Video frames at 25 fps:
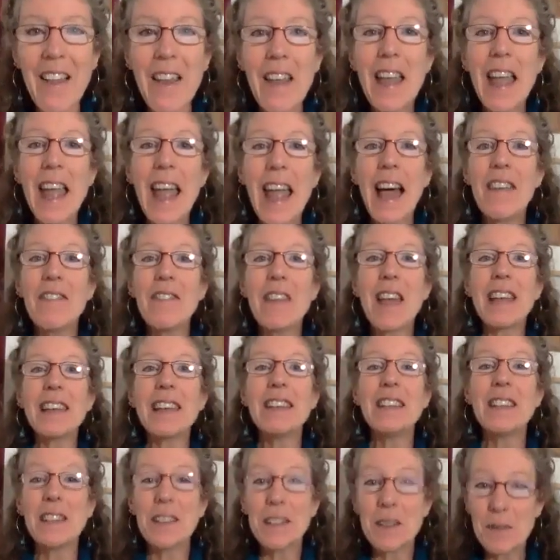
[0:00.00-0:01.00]

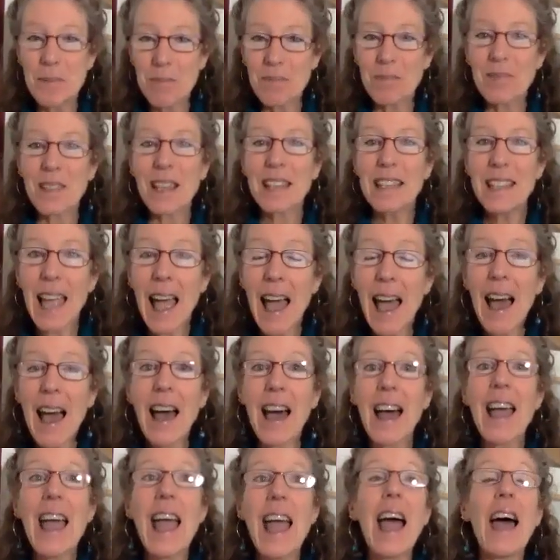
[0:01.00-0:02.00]

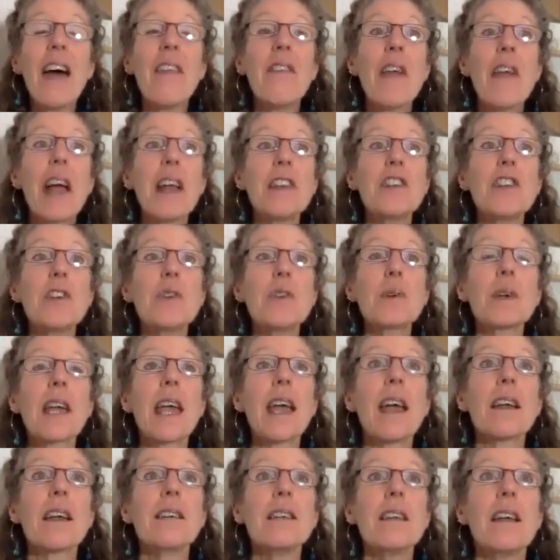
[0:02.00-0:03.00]
Yeah. And then you
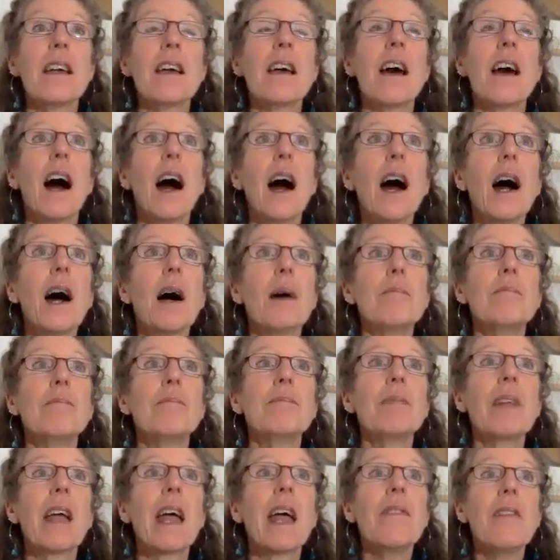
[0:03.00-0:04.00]
can
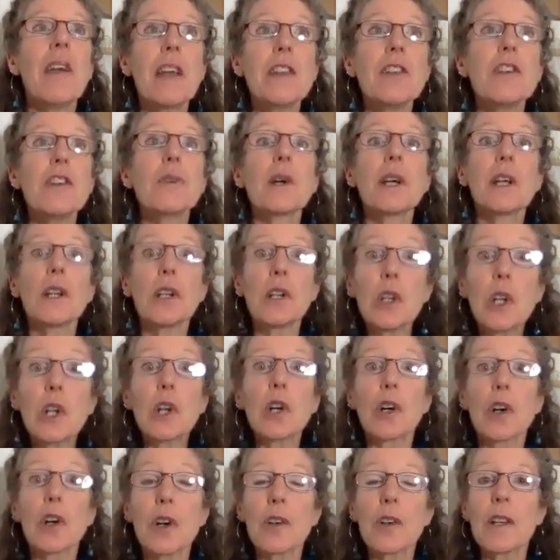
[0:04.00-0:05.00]

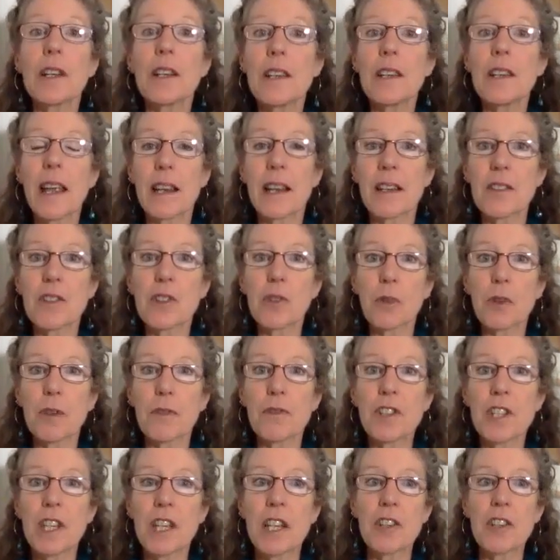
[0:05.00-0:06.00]
learn and sort
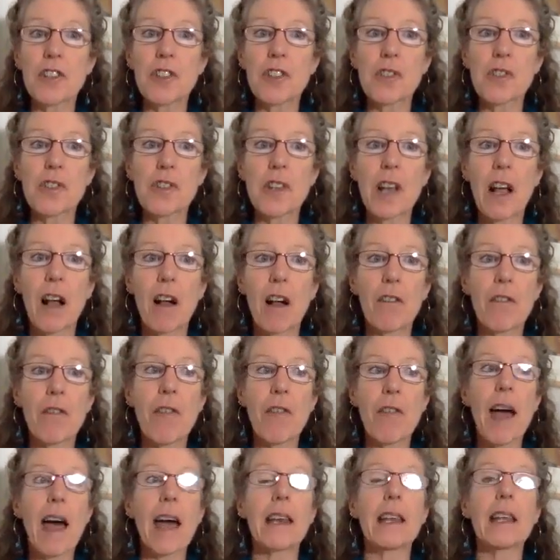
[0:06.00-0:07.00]
of teach yourself
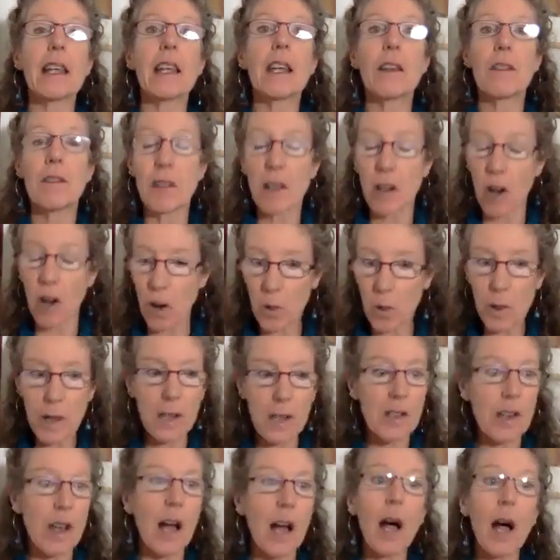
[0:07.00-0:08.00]
that
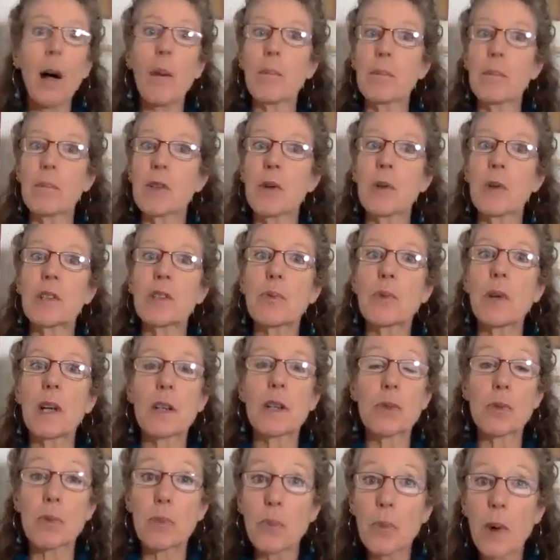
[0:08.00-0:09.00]
it's up. So
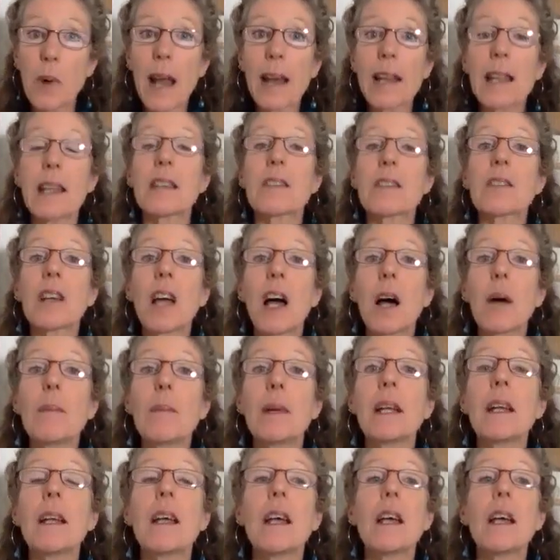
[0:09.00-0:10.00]
it's ready. It's coming